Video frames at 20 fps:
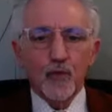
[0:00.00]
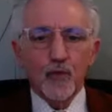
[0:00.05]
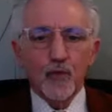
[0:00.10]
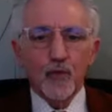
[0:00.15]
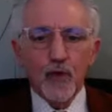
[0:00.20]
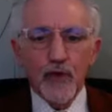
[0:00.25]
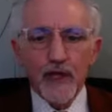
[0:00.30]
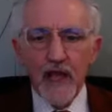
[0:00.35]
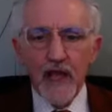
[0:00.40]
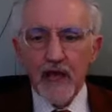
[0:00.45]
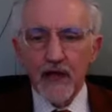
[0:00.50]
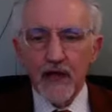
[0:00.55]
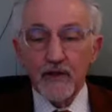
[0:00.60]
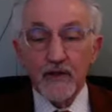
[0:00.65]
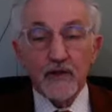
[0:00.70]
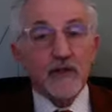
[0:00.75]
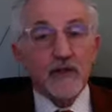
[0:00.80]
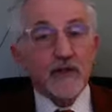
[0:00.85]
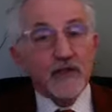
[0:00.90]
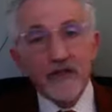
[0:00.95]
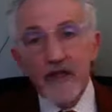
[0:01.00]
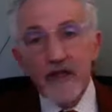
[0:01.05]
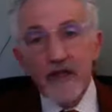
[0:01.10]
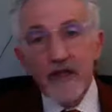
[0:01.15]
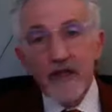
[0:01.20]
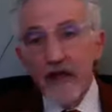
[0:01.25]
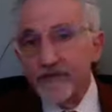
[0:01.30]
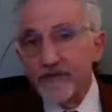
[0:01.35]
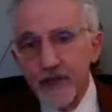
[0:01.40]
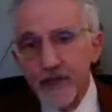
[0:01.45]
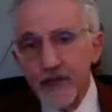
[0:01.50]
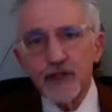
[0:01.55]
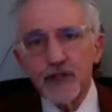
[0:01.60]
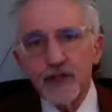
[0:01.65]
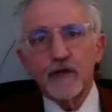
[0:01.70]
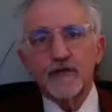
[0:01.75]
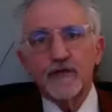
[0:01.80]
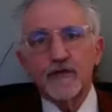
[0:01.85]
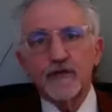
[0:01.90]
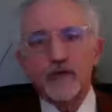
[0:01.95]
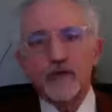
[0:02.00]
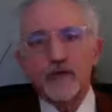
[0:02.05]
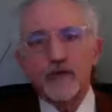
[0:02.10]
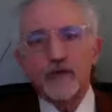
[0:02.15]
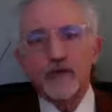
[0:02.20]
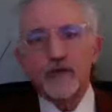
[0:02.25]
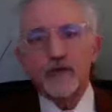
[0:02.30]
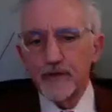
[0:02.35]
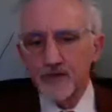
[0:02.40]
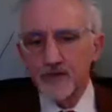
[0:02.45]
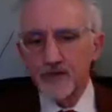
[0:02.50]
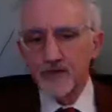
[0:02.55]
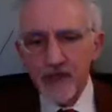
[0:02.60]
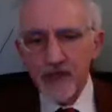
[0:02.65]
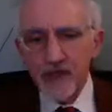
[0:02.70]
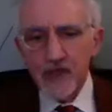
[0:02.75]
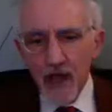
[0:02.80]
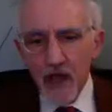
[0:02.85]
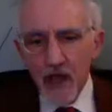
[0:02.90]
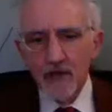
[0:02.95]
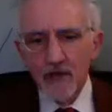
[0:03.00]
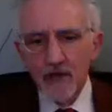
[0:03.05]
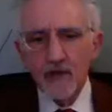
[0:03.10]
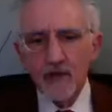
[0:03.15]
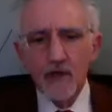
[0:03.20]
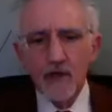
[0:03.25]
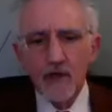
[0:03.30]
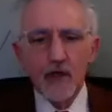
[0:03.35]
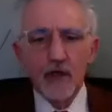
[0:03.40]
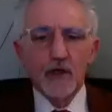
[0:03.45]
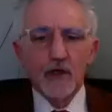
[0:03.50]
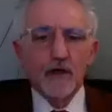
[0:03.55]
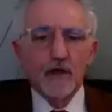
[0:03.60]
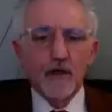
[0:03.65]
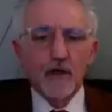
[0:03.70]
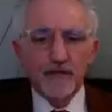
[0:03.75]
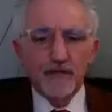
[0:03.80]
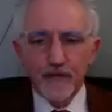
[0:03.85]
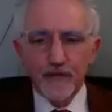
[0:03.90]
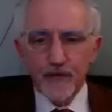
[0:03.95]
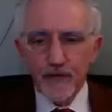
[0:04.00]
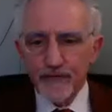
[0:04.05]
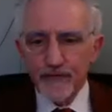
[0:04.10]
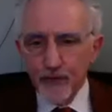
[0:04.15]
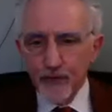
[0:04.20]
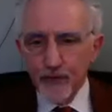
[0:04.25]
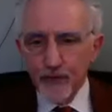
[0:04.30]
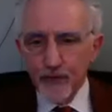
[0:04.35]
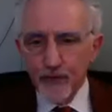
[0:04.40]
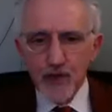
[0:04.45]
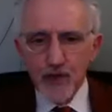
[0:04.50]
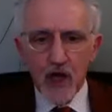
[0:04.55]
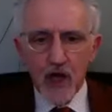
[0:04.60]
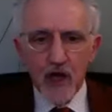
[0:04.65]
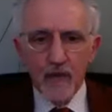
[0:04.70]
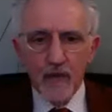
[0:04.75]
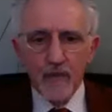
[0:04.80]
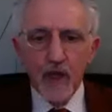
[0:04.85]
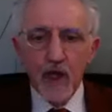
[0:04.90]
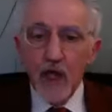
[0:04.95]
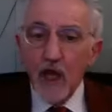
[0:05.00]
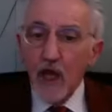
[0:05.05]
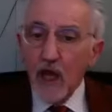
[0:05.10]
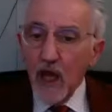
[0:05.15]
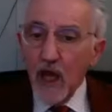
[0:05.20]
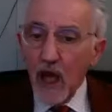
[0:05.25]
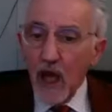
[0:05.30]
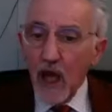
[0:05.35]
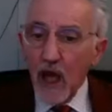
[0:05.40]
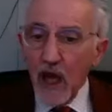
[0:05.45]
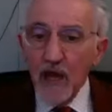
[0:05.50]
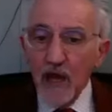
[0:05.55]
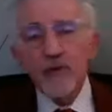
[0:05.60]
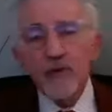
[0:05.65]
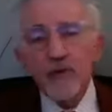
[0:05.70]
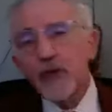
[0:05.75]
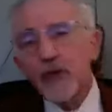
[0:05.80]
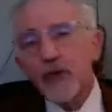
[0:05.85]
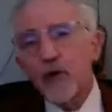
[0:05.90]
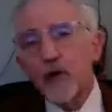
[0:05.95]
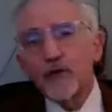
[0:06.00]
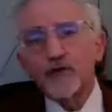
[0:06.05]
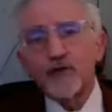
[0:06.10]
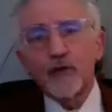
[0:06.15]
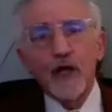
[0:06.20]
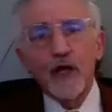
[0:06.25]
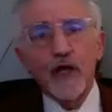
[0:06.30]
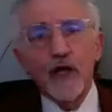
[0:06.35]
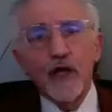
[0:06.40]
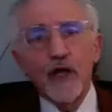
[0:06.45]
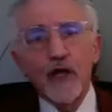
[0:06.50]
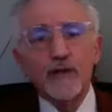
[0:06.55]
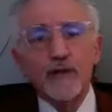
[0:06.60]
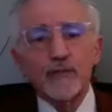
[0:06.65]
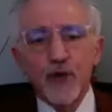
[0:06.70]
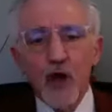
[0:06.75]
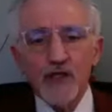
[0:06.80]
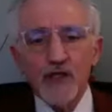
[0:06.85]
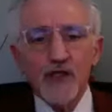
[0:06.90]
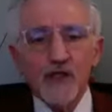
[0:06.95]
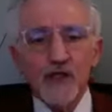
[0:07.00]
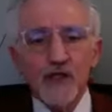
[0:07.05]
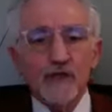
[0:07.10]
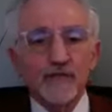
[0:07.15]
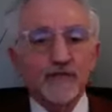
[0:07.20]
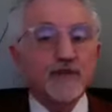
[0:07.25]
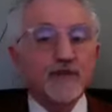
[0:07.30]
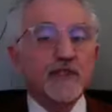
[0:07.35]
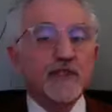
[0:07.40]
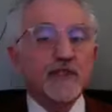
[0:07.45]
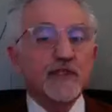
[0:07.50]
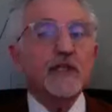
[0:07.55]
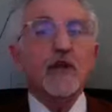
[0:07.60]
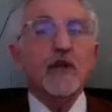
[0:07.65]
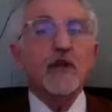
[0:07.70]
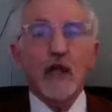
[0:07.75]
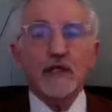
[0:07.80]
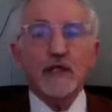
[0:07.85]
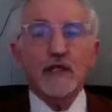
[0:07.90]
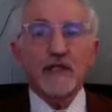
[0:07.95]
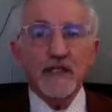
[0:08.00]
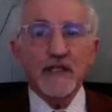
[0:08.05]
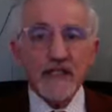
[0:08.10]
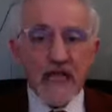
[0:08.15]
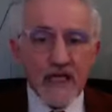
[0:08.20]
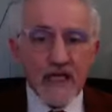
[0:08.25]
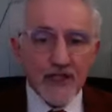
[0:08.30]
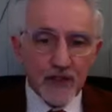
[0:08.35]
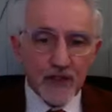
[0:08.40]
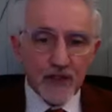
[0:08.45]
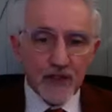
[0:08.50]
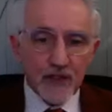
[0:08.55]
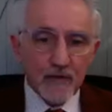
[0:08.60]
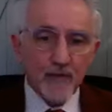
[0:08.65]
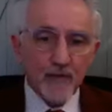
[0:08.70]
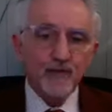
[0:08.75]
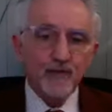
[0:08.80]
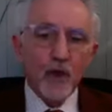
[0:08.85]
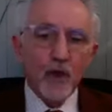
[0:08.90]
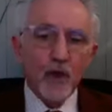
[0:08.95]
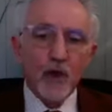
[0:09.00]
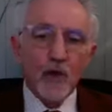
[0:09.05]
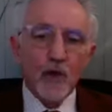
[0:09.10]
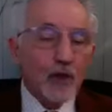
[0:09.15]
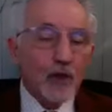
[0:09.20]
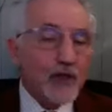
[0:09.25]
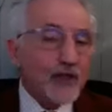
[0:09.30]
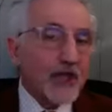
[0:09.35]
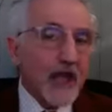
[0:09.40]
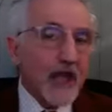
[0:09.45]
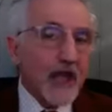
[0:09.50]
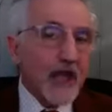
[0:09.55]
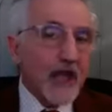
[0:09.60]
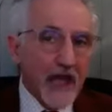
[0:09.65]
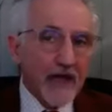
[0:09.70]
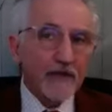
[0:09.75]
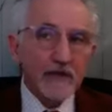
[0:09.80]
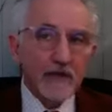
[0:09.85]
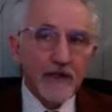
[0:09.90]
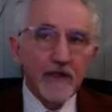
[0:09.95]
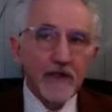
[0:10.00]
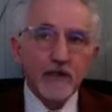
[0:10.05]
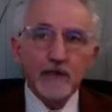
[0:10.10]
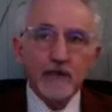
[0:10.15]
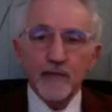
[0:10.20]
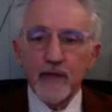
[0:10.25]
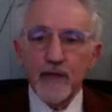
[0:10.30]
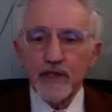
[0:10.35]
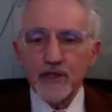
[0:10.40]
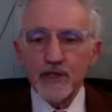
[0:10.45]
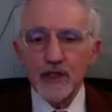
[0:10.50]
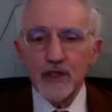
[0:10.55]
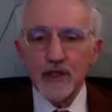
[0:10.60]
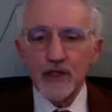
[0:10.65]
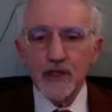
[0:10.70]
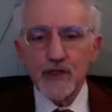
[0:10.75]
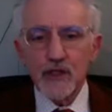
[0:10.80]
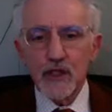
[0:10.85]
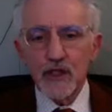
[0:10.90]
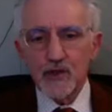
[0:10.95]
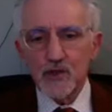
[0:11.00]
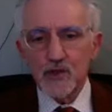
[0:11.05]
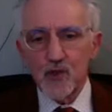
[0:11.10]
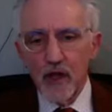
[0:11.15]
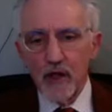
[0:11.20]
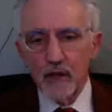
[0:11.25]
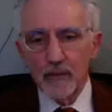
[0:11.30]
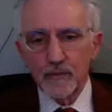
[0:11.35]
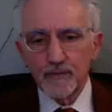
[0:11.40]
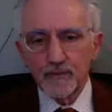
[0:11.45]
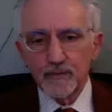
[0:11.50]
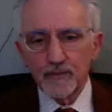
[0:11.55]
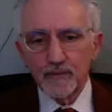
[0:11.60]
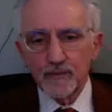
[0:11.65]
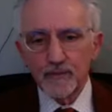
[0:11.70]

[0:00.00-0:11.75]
We had the definition of the crime of genocide for the first time. And then we also had the process of decolonization, which had legal dimensions as well.